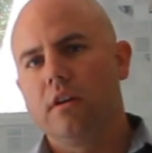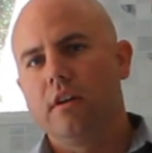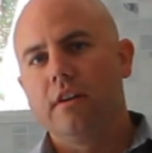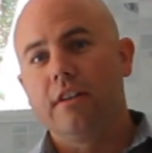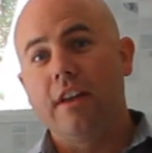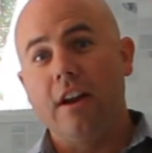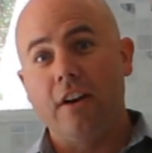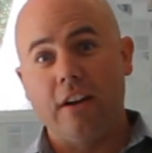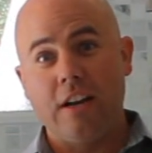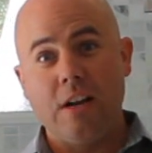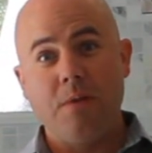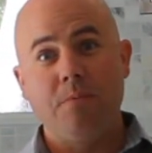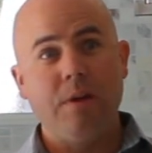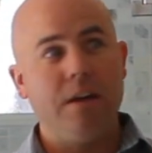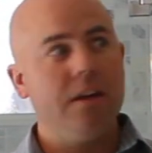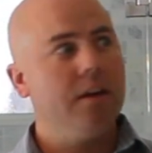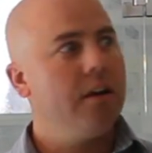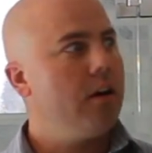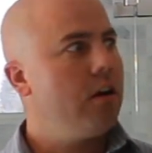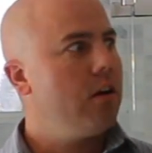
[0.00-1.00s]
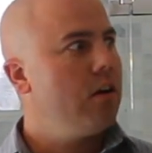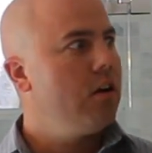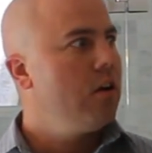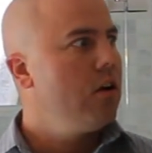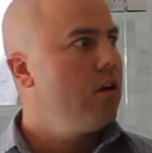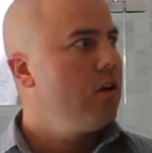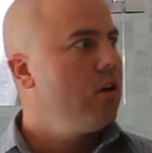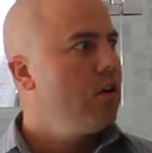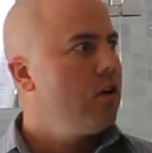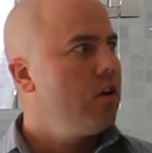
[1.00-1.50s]
that are going to be here.
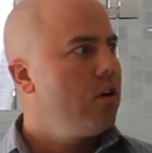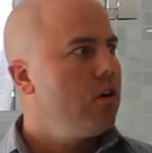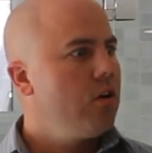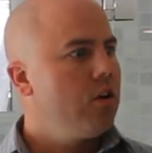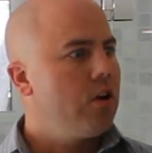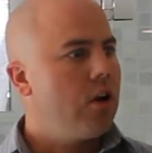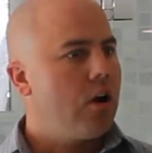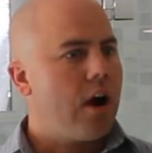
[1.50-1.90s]
You know,